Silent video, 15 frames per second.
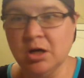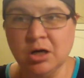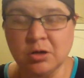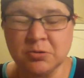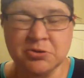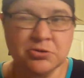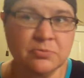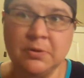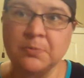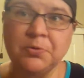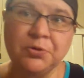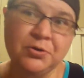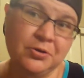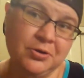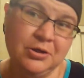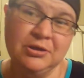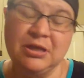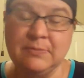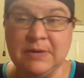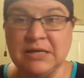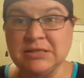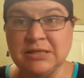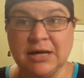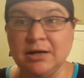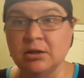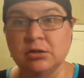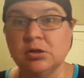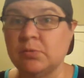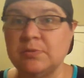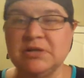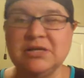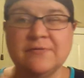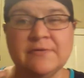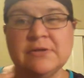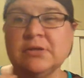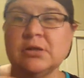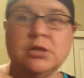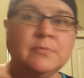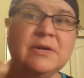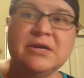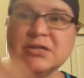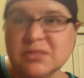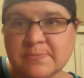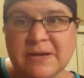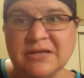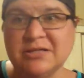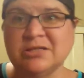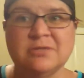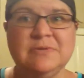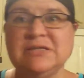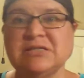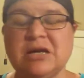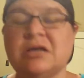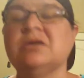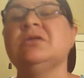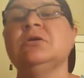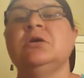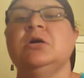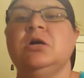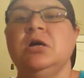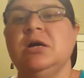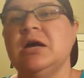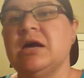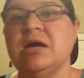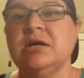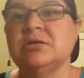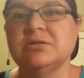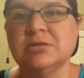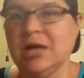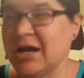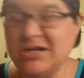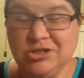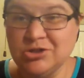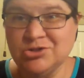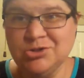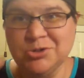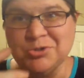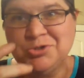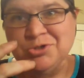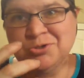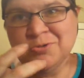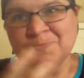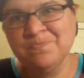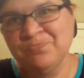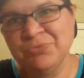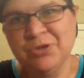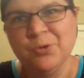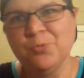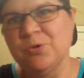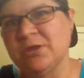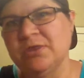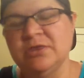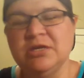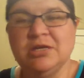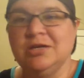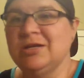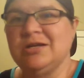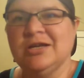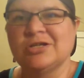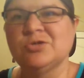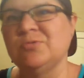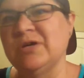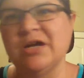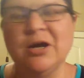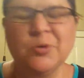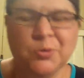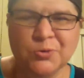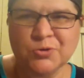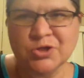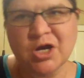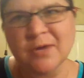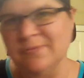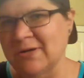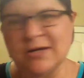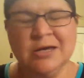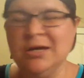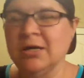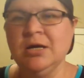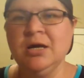Always remember that they may sign a little bit different than you may expect it to be signed, as I just showed you with the next week I will go shopping.